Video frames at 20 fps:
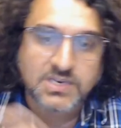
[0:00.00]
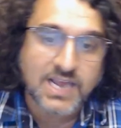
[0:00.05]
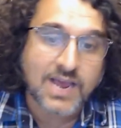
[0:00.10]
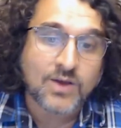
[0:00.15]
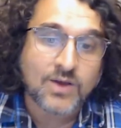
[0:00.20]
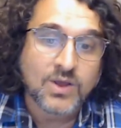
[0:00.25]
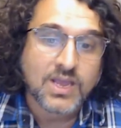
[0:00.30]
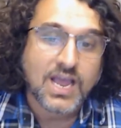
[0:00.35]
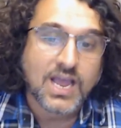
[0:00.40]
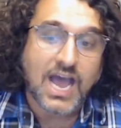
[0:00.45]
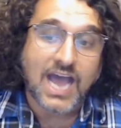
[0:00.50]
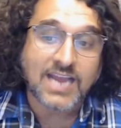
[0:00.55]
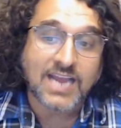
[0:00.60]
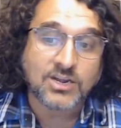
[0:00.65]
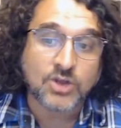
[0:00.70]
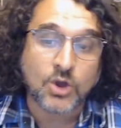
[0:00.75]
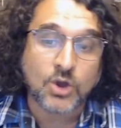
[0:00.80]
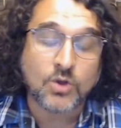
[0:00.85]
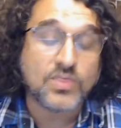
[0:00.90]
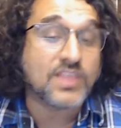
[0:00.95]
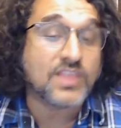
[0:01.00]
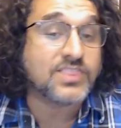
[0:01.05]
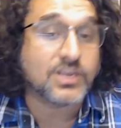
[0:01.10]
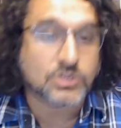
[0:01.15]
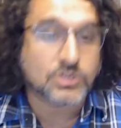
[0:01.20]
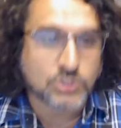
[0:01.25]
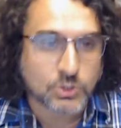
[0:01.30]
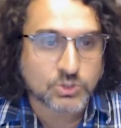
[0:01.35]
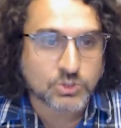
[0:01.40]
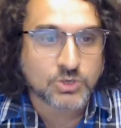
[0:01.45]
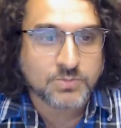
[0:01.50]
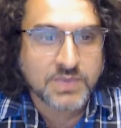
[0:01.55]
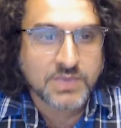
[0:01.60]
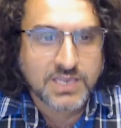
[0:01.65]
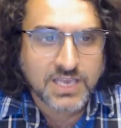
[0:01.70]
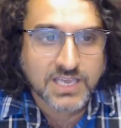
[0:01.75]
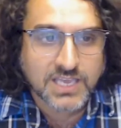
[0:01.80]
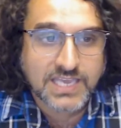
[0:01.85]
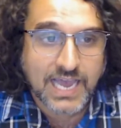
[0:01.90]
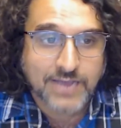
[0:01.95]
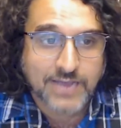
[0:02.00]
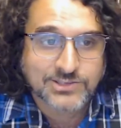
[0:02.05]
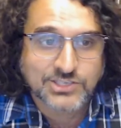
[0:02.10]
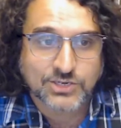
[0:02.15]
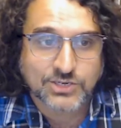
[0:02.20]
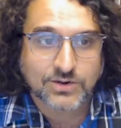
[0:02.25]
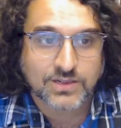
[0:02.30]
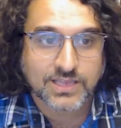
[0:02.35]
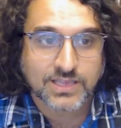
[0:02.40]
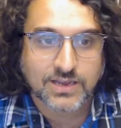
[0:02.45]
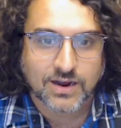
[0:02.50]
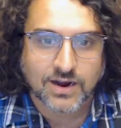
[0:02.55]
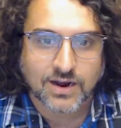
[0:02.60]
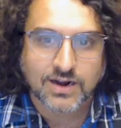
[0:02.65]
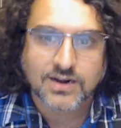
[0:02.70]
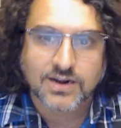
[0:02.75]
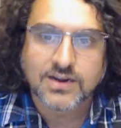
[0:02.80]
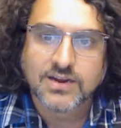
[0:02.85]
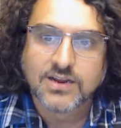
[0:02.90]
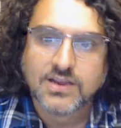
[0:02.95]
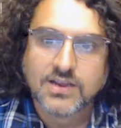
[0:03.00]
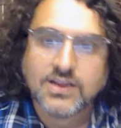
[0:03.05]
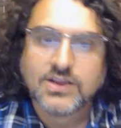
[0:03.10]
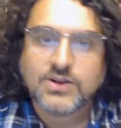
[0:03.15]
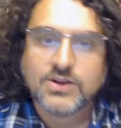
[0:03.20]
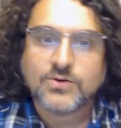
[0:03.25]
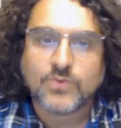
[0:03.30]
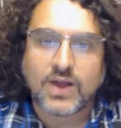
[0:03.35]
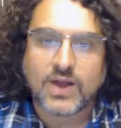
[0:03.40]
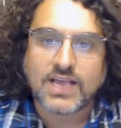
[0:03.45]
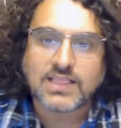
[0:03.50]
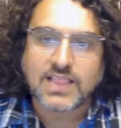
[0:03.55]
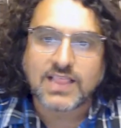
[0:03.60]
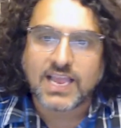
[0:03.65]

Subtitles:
Now, I know that their social media accounts certainly are, right?